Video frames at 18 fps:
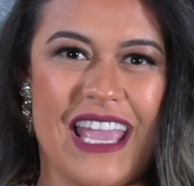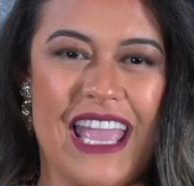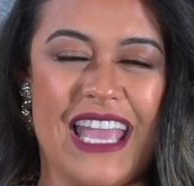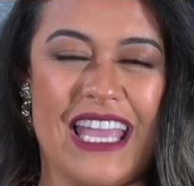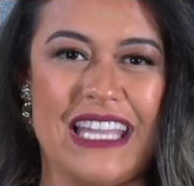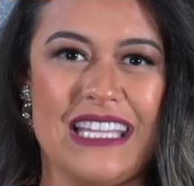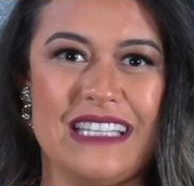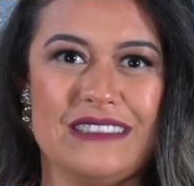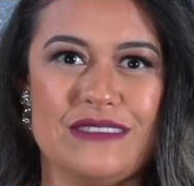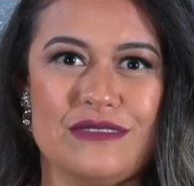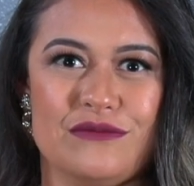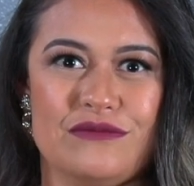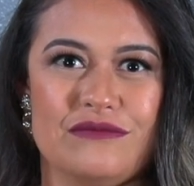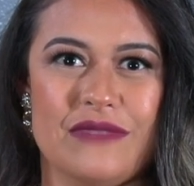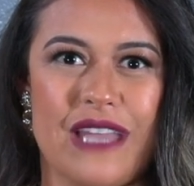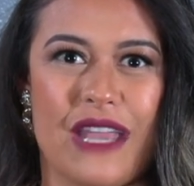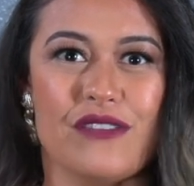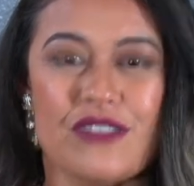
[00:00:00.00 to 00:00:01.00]
And
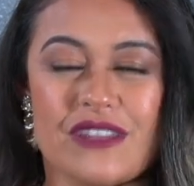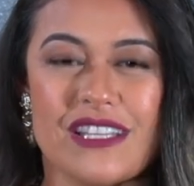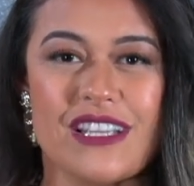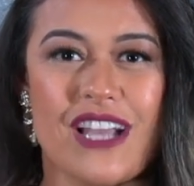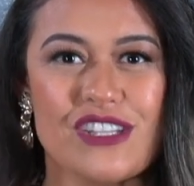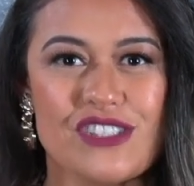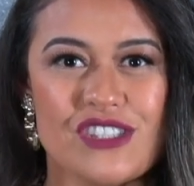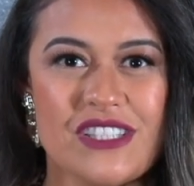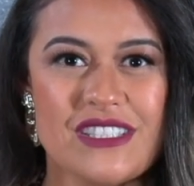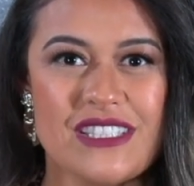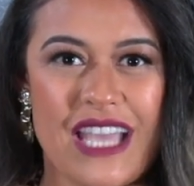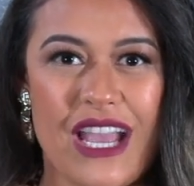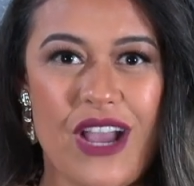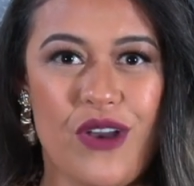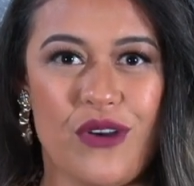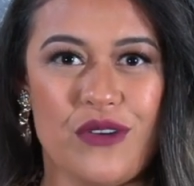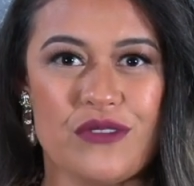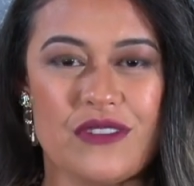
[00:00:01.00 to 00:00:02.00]
everything got shut
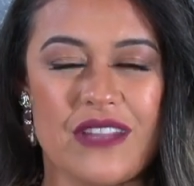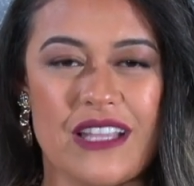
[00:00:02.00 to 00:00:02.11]
down.